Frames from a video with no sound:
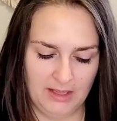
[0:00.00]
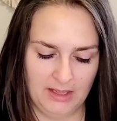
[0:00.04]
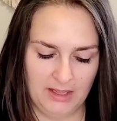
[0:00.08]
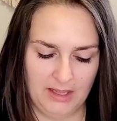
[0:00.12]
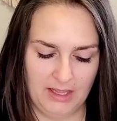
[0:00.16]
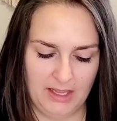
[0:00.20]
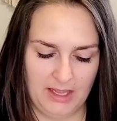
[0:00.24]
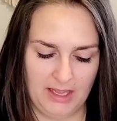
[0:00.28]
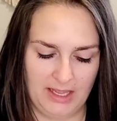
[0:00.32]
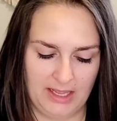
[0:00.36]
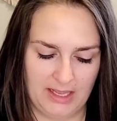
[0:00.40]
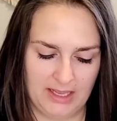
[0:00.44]

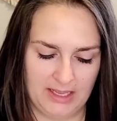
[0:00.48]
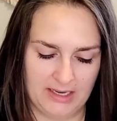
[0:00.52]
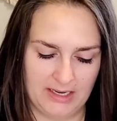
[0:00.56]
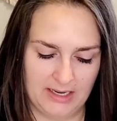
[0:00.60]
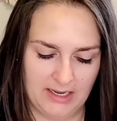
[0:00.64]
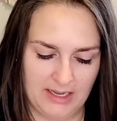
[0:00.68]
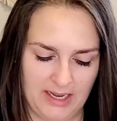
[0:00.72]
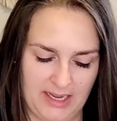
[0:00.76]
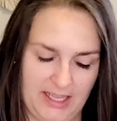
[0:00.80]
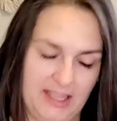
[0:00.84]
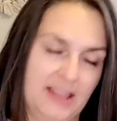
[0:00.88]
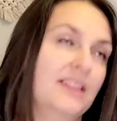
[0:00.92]
And
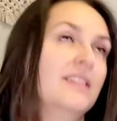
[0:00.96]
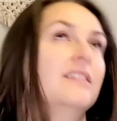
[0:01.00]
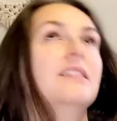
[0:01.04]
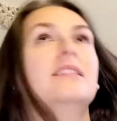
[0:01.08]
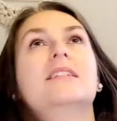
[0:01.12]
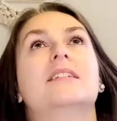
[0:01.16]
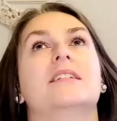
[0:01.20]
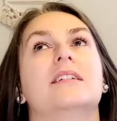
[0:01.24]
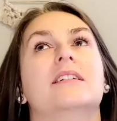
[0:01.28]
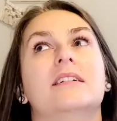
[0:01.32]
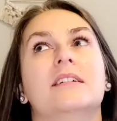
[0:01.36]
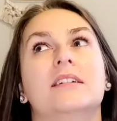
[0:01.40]

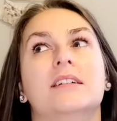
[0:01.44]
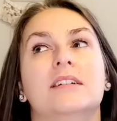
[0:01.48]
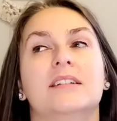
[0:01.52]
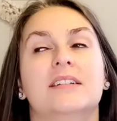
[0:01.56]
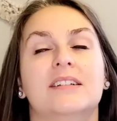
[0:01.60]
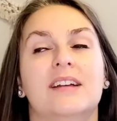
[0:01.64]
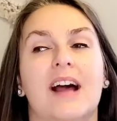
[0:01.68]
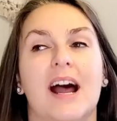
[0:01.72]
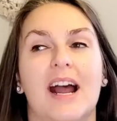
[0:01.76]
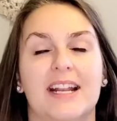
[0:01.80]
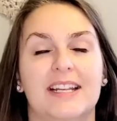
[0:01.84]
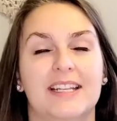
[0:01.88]

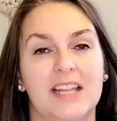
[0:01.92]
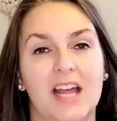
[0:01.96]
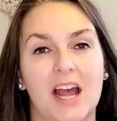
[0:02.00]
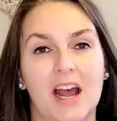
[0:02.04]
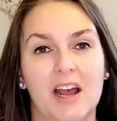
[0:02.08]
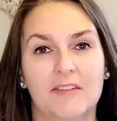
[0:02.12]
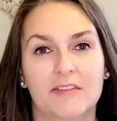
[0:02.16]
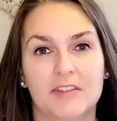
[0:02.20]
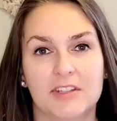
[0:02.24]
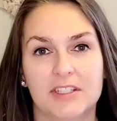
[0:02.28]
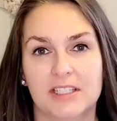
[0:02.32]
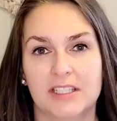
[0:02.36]
I did
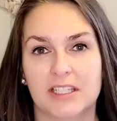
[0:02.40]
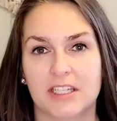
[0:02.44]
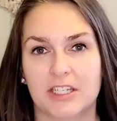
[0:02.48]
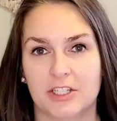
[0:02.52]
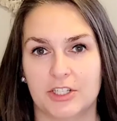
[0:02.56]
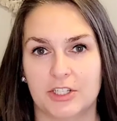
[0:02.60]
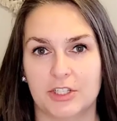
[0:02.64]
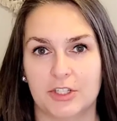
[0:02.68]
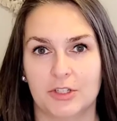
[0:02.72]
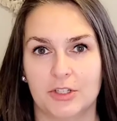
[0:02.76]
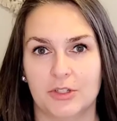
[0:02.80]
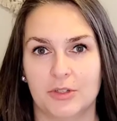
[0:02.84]
have this
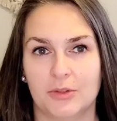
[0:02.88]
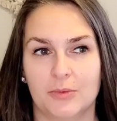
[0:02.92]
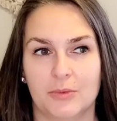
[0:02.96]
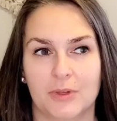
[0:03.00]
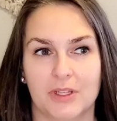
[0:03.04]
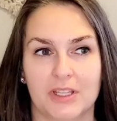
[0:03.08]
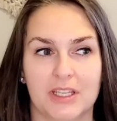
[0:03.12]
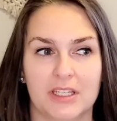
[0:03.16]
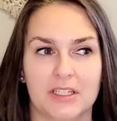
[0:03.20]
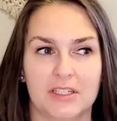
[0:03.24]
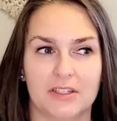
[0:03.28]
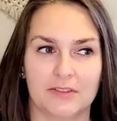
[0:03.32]
issue with
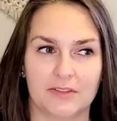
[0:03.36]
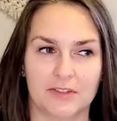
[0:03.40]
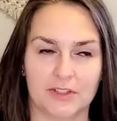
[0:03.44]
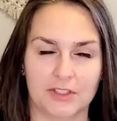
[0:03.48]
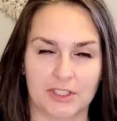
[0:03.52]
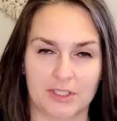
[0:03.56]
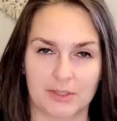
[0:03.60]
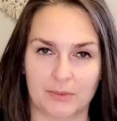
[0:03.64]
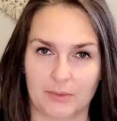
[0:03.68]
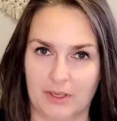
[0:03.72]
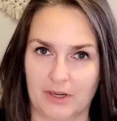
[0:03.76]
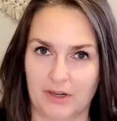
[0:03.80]
a different
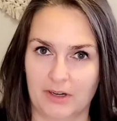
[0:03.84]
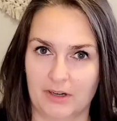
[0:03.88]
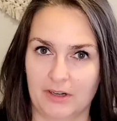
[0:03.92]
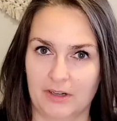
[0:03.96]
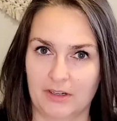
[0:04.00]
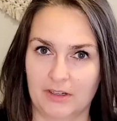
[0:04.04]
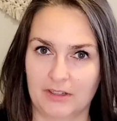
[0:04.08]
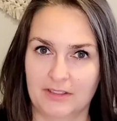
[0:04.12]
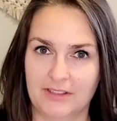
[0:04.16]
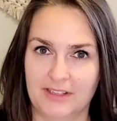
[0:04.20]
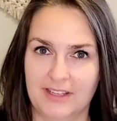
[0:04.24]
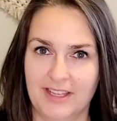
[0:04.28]
sweater
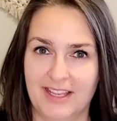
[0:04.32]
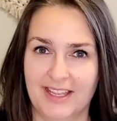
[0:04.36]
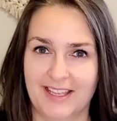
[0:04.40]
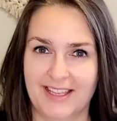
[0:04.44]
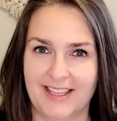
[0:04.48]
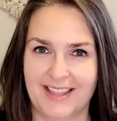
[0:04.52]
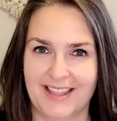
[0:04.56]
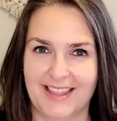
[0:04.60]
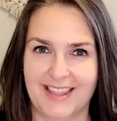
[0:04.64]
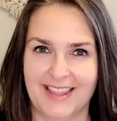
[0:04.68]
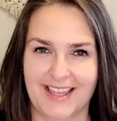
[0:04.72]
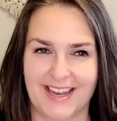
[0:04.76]

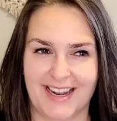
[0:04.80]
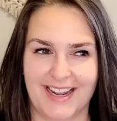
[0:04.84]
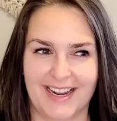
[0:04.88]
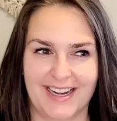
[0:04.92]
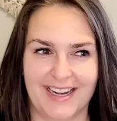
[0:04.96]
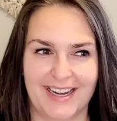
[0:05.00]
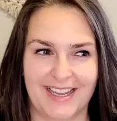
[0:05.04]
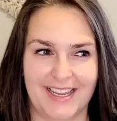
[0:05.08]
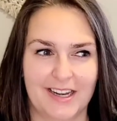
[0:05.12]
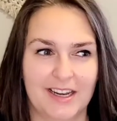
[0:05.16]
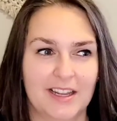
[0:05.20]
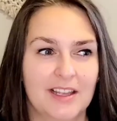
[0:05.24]
that I
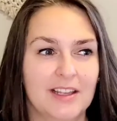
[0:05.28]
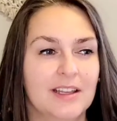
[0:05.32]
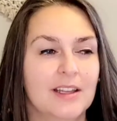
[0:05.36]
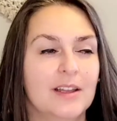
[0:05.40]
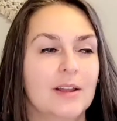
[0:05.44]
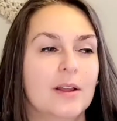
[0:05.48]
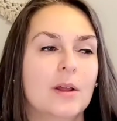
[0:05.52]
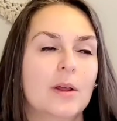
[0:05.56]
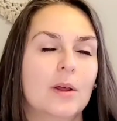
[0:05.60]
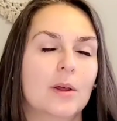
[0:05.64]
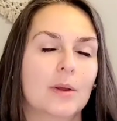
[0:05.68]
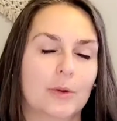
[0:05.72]
knit
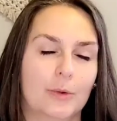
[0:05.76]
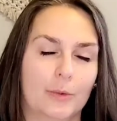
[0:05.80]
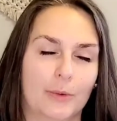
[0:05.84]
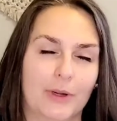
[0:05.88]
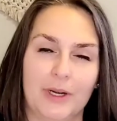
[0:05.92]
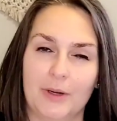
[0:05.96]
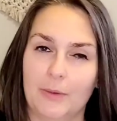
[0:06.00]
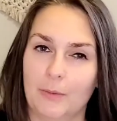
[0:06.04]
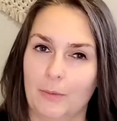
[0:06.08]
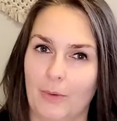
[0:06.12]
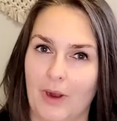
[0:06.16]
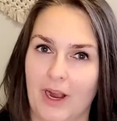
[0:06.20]
quite a
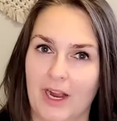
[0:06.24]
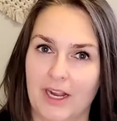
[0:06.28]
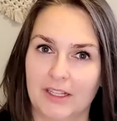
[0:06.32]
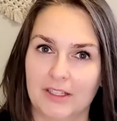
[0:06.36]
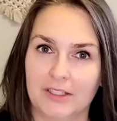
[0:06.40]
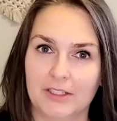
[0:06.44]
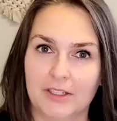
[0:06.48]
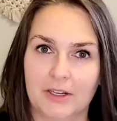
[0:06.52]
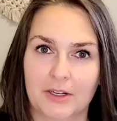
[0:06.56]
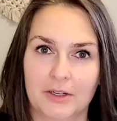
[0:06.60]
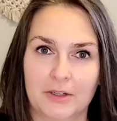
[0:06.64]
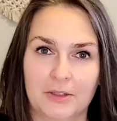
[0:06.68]
while
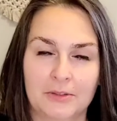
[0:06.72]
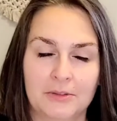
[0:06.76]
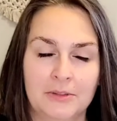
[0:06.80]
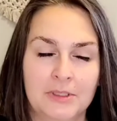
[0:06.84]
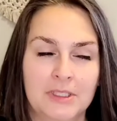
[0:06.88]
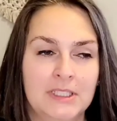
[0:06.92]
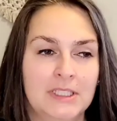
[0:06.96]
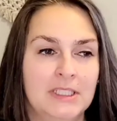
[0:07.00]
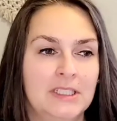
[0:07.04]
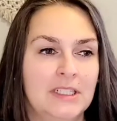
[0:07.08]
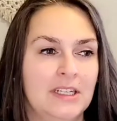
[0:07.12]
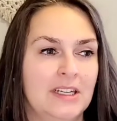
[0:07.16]
ago.
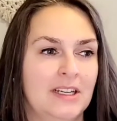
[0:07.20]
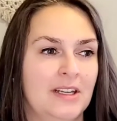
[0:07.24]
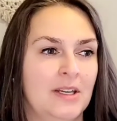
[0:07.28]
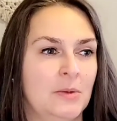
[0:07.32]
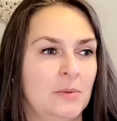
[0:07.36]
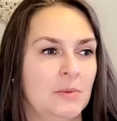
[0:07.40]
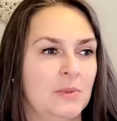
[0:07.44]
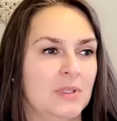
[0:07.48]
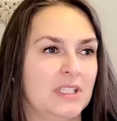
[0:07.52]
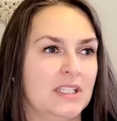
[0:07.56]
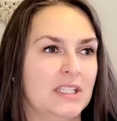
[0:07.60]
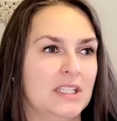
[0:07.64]
It
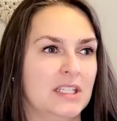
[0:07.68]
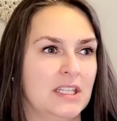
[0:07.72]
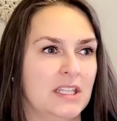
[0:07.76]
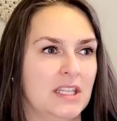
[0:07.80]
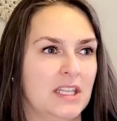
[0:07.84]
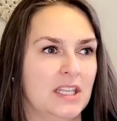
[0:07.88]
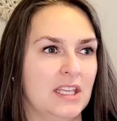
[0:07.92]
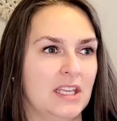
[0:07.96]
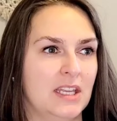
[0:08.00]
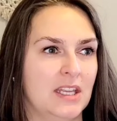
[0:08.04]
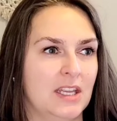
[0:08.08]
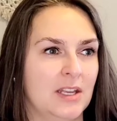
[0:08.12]
was
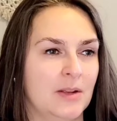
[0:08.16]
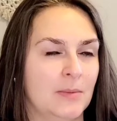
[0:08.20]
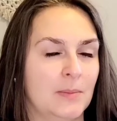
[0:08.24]
the